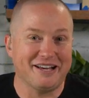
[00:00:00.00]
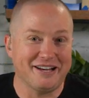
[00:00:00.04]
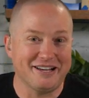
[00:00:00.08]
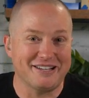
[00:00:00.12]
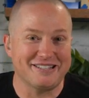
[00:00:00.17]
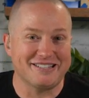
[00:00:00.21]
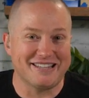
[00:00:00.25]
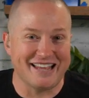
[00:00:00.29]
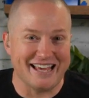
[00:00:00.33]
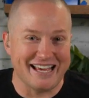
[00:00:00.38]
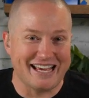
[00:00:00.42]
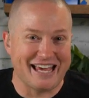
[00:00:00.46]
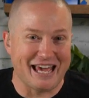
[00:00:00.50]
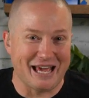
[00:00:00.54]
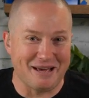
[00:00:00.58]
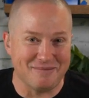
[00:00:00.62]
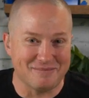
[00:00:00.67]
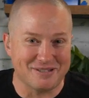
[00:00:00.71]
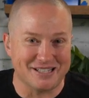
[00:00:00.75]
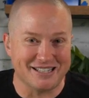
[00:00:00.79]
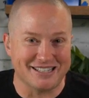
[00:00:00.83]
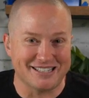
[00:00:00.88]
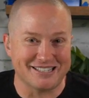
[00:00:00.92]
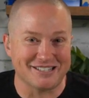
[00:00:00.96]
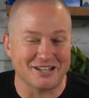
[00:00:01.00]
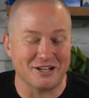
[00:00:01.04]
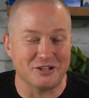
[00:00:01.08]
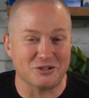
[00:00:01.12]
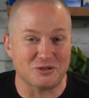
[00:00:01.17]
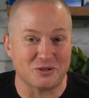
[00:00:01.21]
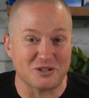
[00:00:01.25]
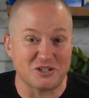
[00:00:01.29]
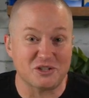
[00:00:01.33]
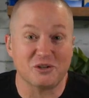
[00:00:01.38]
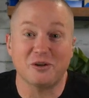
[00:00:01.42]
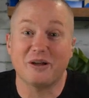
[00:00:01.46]
because they came to this
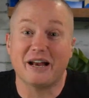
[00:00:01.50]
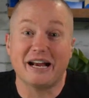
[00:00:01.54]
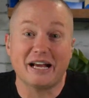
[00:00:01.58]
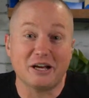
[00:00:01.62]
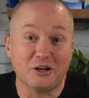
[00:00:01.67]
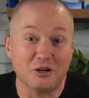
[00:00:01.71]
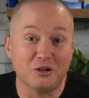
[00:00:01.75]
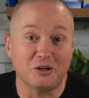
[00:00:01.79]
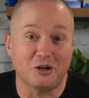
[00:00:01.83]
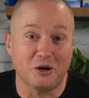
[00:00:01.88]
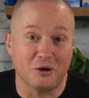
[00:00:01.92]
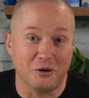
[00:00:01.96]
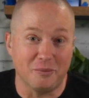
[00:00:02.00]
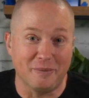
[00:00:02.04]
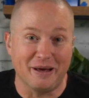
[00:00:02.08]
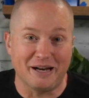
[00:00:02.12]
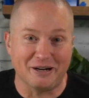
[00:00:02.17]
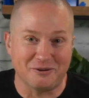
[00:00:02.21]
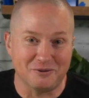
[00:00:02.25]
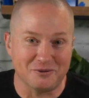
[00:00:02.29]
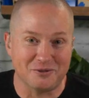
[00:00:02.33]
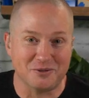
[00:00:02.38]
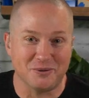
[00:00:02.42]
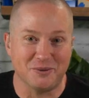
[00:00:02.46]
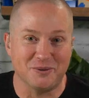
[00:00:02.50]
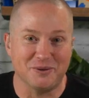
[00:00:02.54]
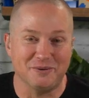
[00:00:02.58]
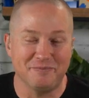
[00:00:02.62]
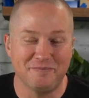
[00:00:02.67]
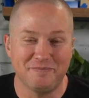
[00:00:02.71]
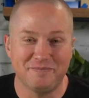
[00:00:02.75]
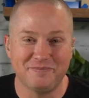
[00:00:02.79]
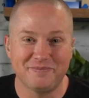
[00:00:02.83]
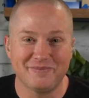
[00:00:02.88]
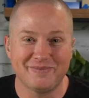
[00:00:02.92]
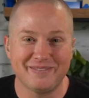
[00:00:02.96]
country so that I could go to medical
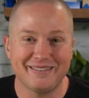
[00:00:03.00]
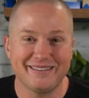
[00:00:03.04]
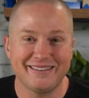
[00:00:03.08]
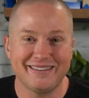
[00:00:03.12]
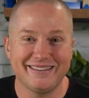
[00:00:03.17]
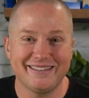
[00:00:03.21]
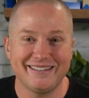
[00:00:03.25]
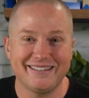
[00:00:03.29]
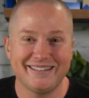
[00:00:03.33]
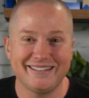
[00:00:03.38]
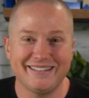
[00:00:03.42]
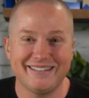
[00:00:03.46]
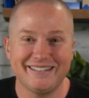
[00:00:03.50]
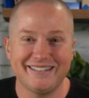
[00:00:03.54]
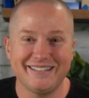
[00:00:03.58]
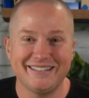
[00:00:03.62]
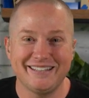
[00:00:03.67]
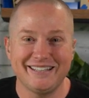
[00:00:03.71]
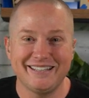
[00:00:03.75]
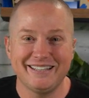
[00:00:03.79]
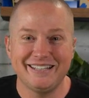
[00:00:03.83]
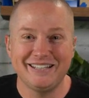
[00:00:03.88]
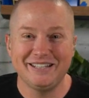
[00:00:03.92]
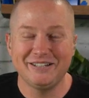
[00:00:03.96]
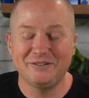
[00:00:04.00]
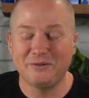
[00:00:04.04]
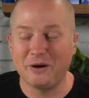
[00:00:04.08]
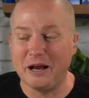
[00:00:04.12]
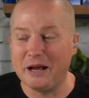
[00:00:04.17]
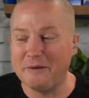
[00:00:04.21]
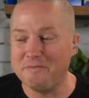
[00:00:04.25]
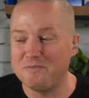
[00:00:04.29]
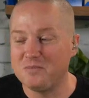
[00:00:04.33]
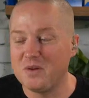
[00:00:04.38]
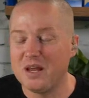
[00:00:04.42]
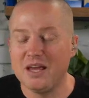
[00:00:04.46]
school. Gotcha.
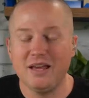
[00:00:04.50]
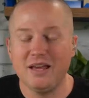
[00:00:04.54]
right.